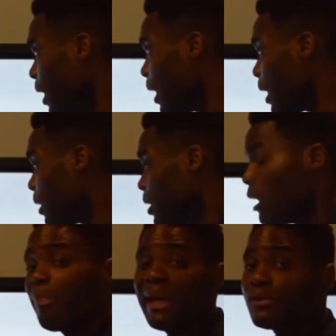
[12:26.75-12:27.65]

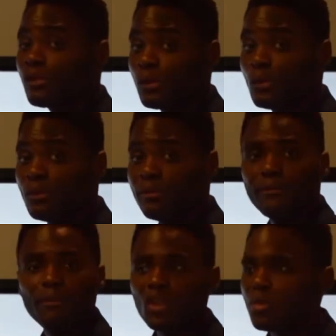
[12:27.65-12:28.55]
a paint tool
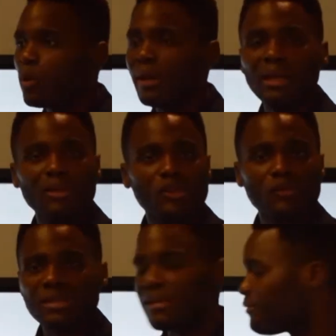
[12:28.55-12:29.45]
for much more
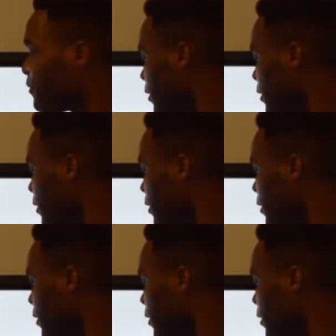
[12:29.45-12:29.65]
illustrative